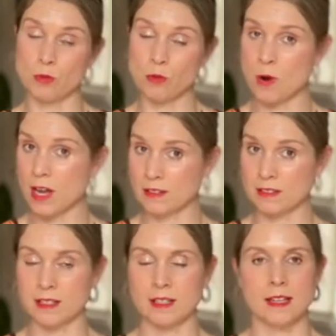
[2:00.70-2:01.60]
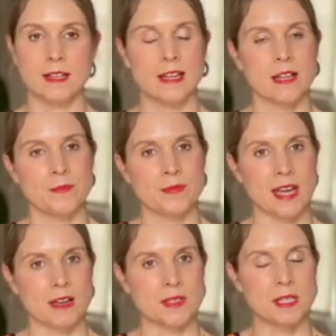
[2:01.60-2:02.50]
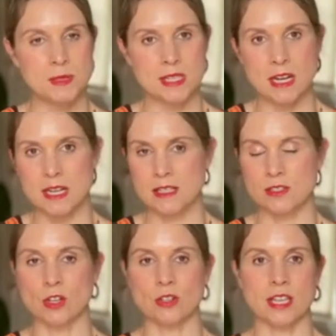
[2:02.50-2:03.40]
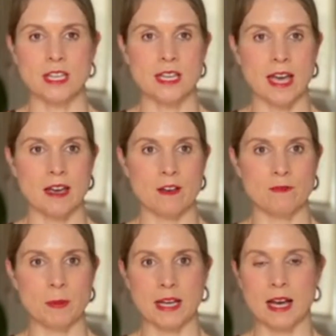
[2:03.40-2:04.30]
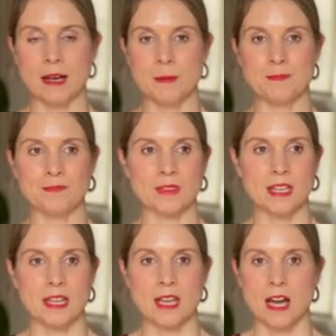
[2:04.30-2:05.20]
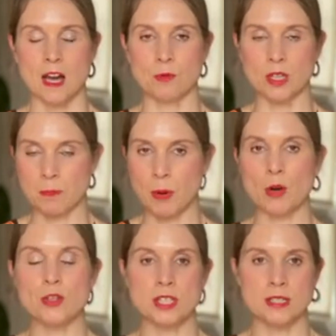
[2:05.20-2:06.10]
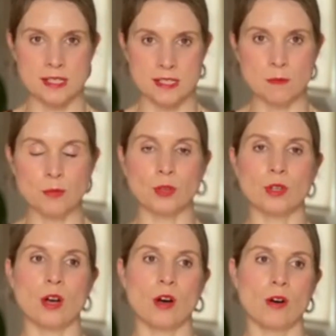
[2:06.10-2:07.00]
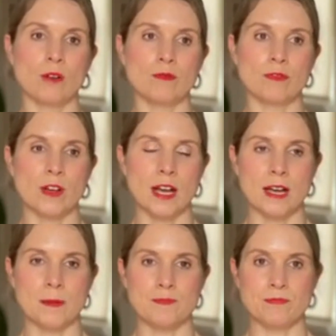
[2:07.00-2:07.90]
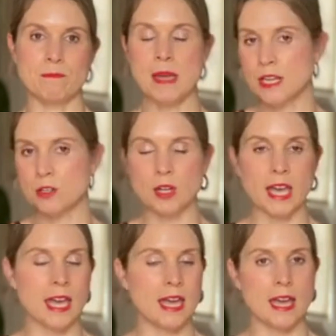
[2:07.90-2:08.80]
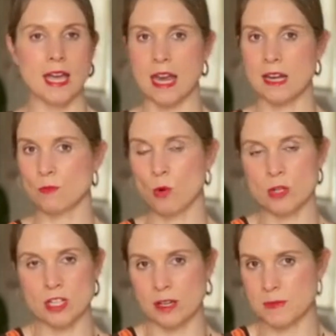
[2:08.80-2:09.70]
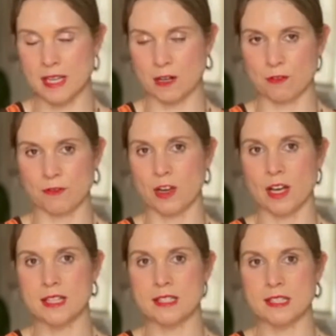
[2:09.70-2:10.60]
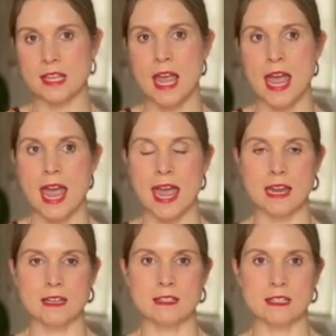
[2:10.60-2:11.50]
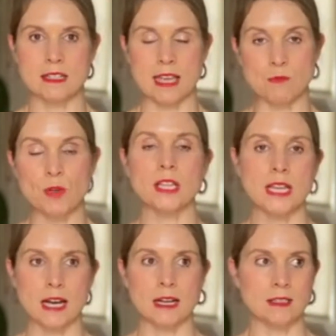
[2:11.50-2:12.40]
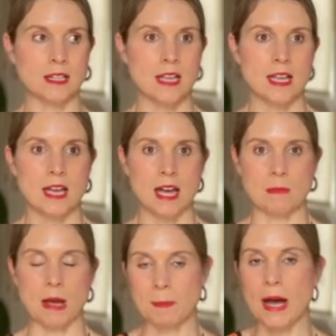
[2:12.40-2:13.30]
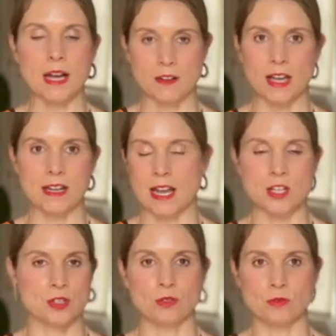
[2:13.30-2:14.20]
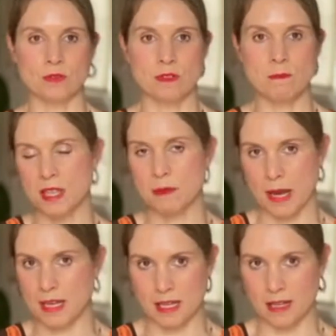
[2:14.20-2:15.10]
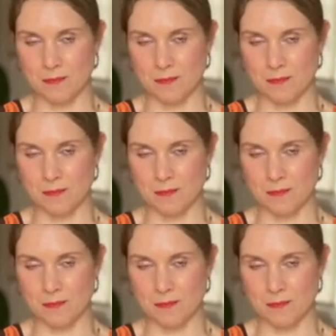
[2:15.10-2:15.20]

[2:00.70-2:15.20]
War I. Now, Simpson and his donkey have become a really potent symbol of medical care and wartime sacrifice, and they really are a part of our national myth-making.